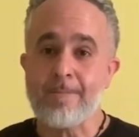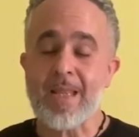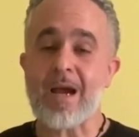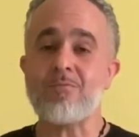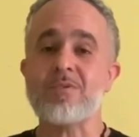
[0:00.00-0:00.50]

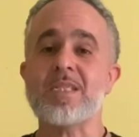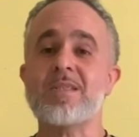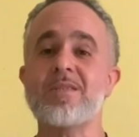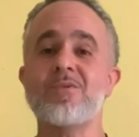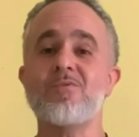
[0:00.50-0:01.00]
I will
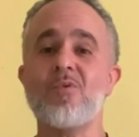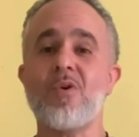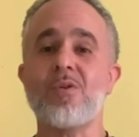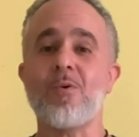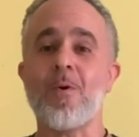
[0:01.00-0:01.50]
see you
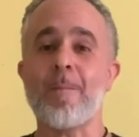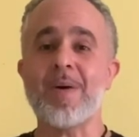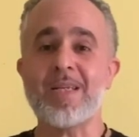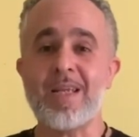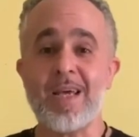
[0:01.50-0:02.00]
all on
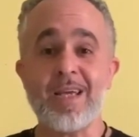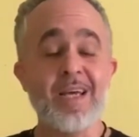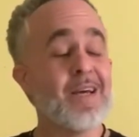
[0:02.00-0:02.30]
Monday.